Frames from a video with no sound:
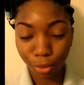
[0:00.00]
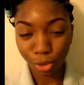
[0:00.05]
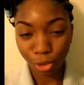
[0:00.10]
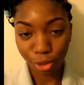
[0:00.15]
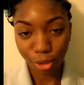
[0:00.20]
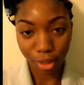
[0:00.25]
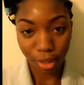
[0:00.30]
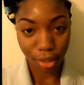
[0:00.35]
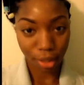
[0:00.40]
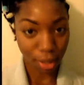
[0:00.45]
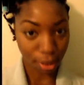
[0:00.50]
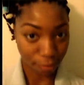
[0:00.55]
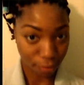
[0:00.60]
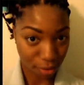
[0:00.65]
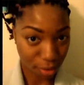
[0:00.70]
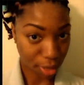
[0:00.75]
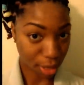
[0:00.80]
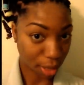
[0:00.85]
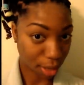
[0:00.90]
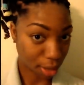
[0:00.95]
what you think,
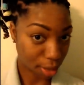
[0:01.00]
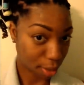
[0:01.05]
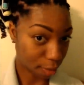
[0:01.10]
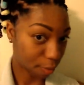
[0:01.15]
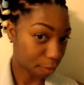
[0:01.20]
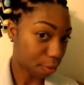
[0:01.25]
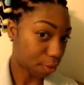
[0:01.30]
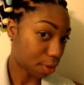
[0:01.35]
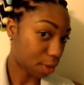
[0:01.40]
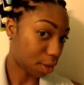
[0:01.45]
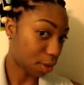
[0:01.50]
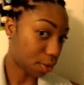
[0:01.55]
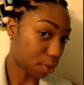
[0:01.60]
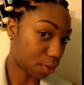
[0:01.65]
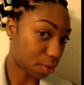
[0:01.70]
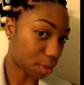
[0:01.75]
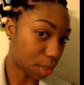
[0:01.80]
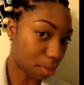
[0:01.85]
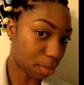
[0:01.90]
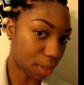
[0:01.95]
if you like it, if you think you
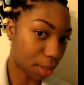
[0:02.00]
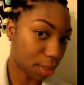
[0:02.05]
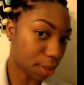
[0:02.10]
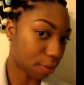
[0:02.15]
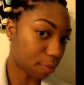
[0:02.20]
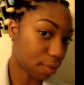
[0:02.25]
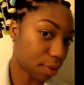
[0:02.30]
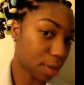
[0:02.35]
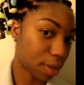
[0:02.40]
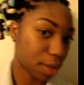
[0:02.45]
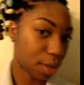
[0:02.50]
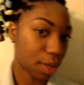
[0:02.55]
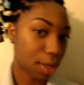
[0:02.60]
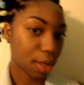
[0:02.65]
do something different.